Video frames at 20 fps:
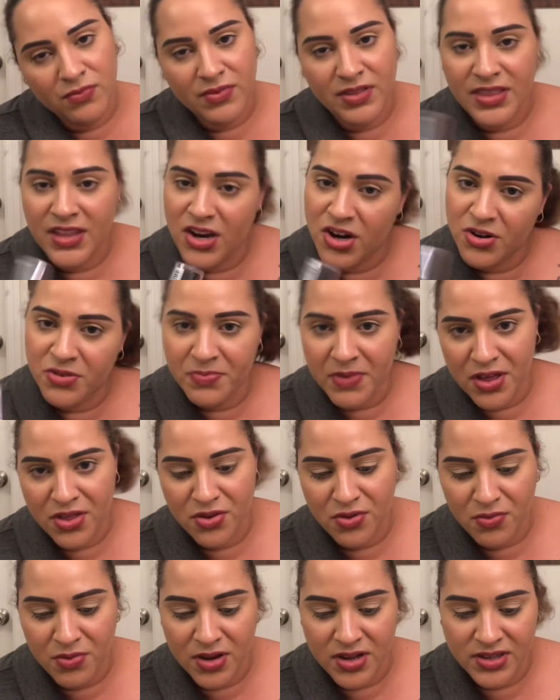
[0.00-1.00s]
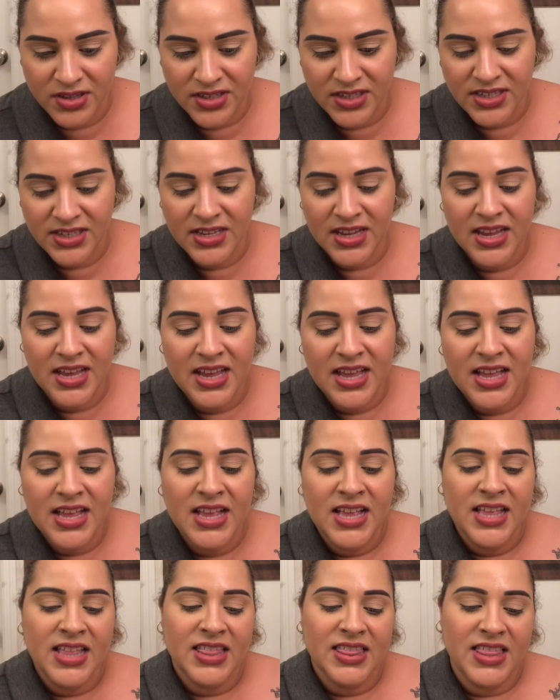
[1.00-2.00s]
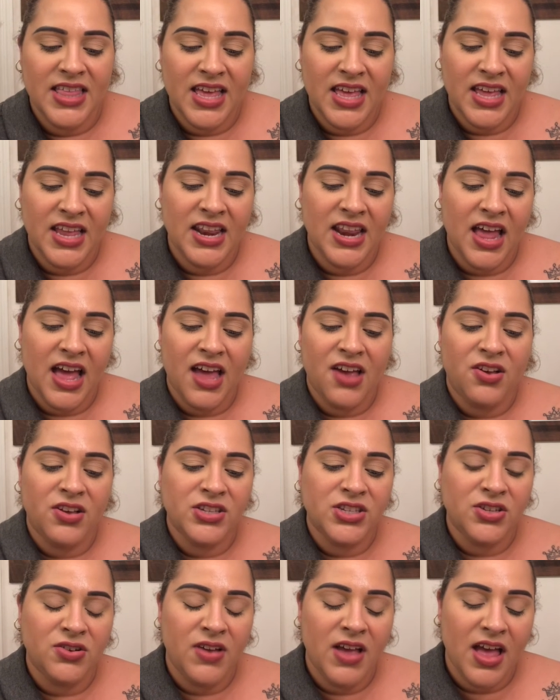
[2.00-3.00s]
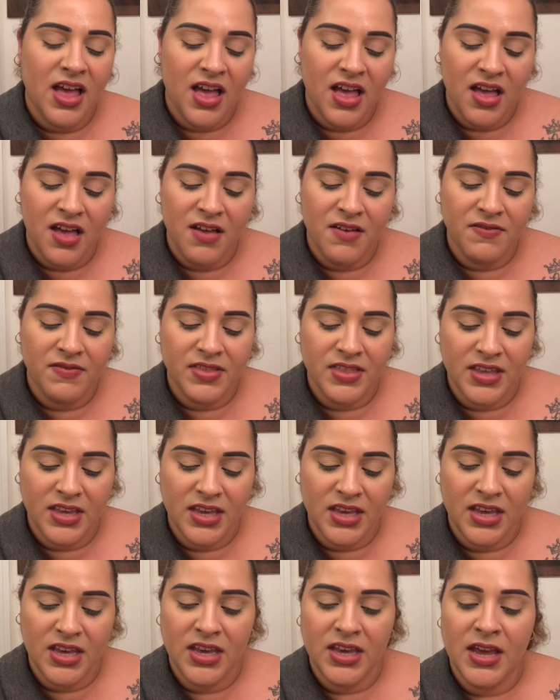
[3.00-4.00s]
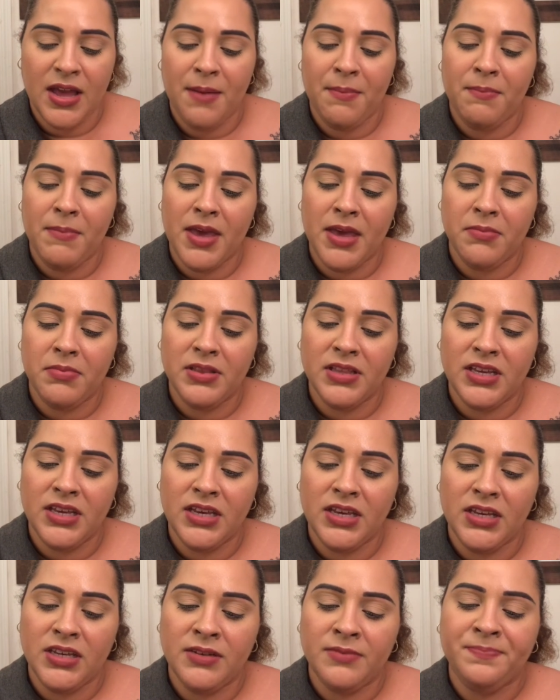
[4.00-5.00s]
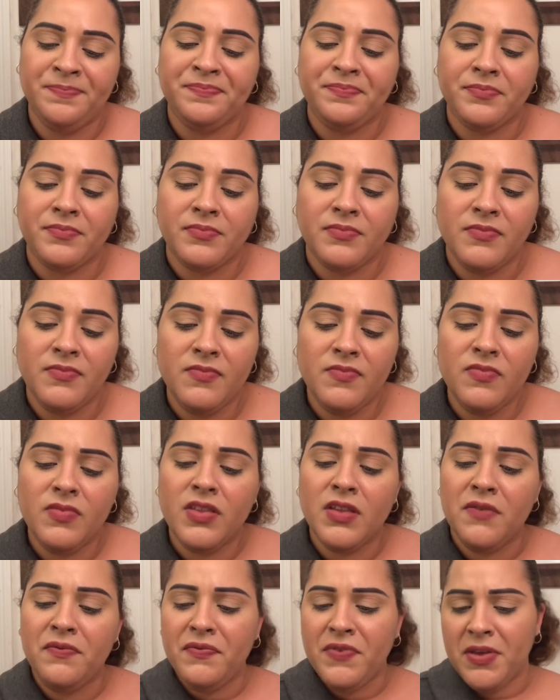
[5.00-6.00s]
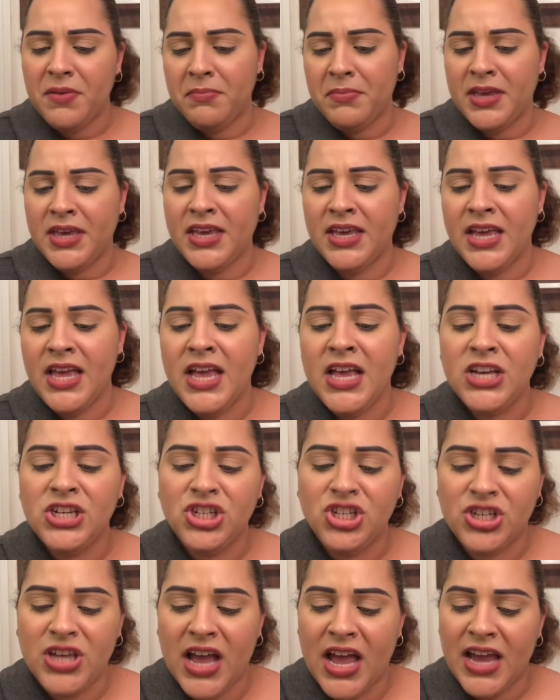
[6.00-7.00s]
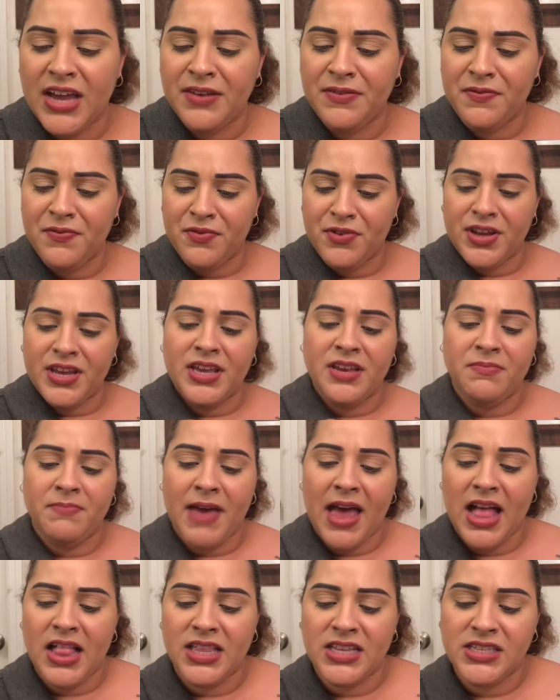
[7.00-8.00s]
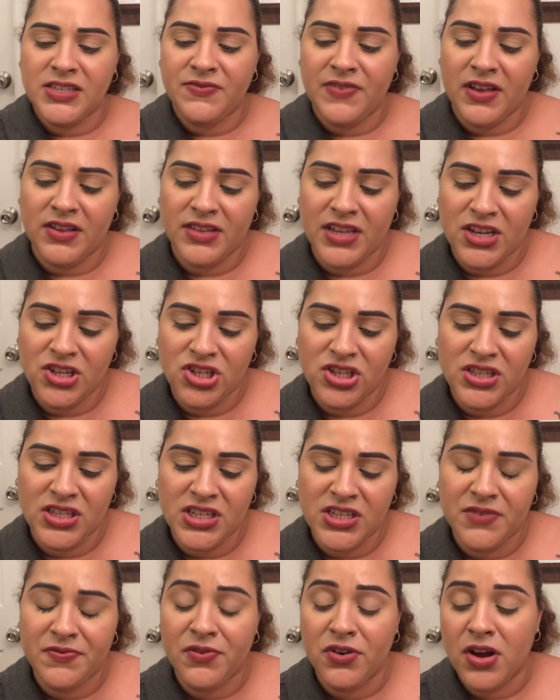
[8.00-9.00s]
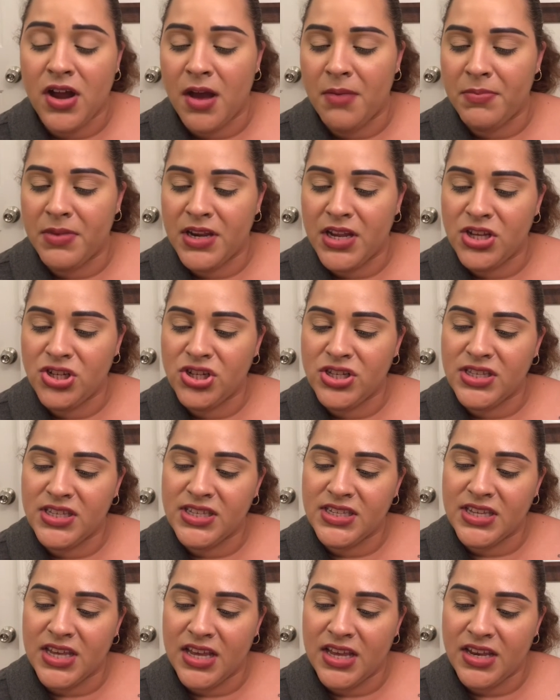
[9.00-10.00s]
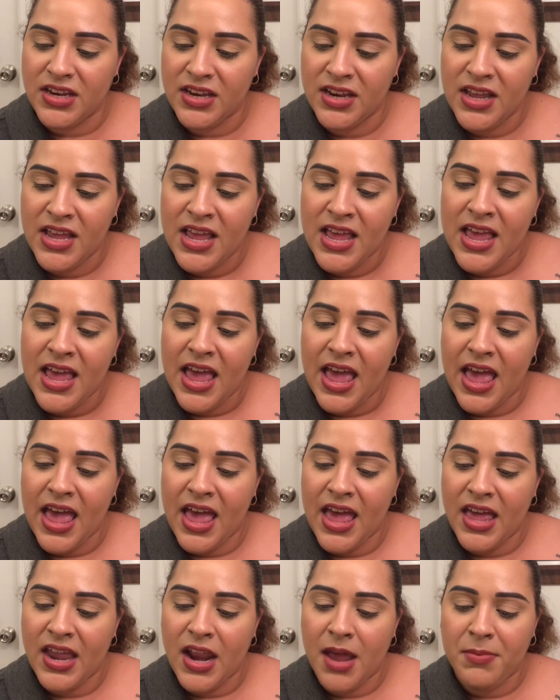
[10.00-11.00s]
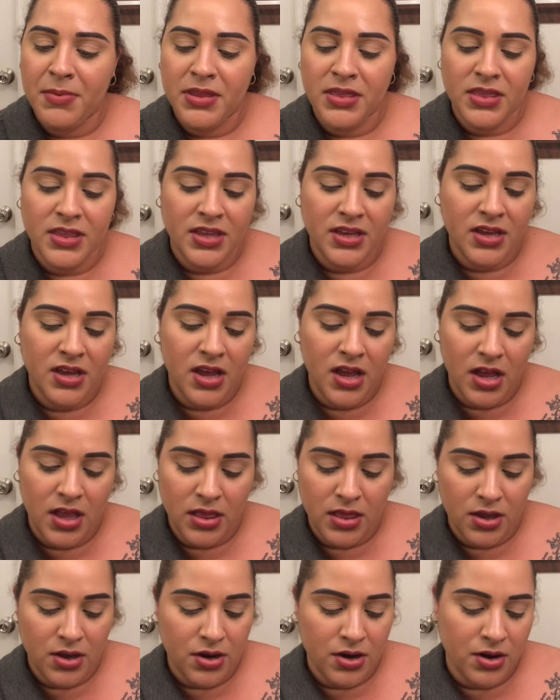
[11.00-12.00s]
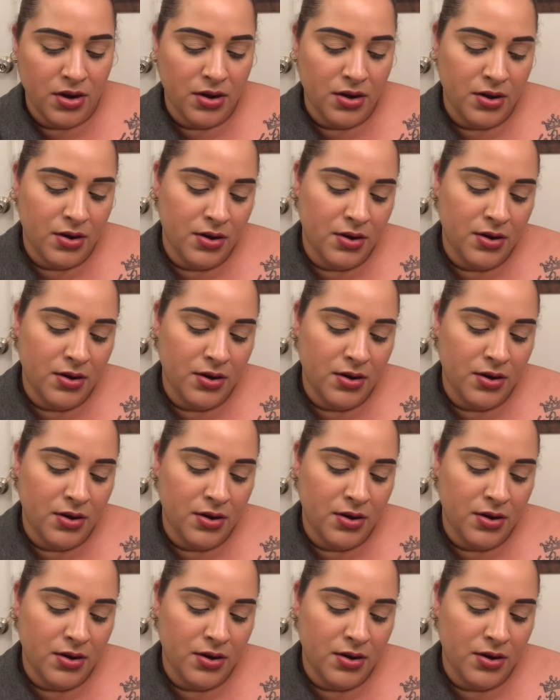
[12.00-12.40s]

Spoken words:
there are better ones. Then I also have the Maybelline Fit Me Shine Free and Balance Foundation. This is for combination skin, and I'm in the color